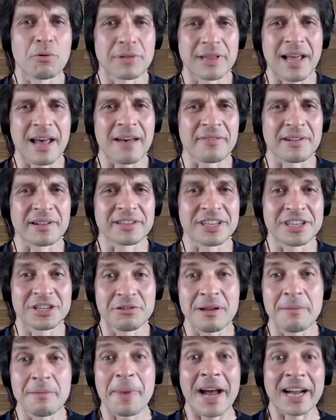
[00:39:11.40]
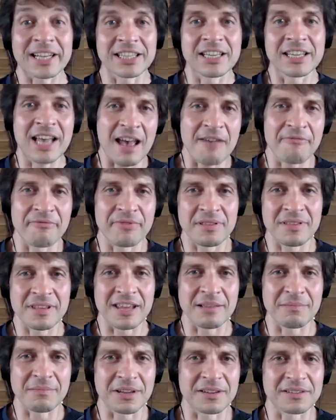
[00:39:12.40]
level, then you're impacting
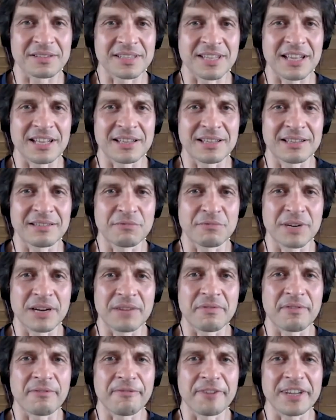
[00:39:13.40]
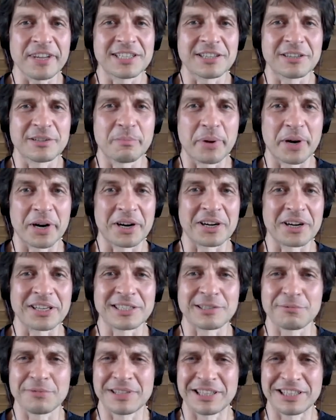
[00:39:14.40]
everything, because then whatever feeds on
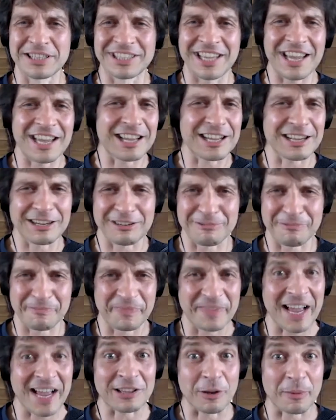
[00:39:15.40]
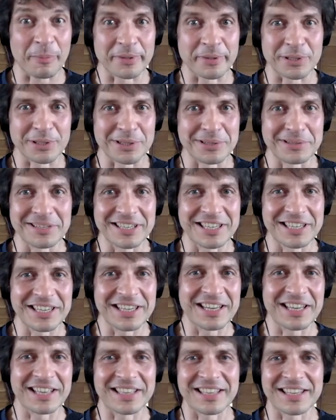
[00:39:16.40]
birds will take that
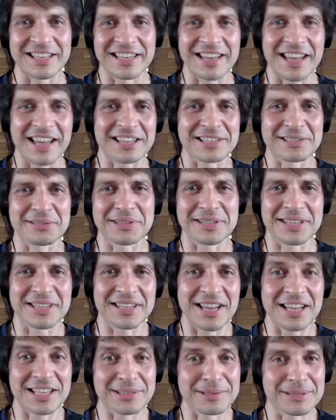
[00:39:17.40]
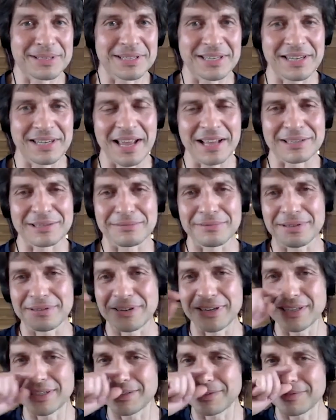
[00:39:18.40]
opportunity, and then the next one, and the next one, and the next one,
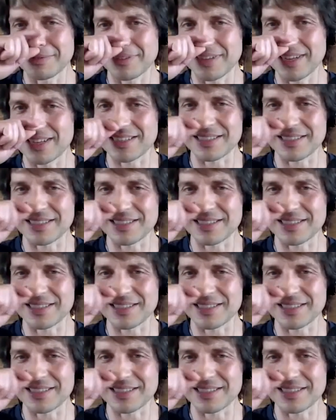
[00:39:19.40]
right? So that's...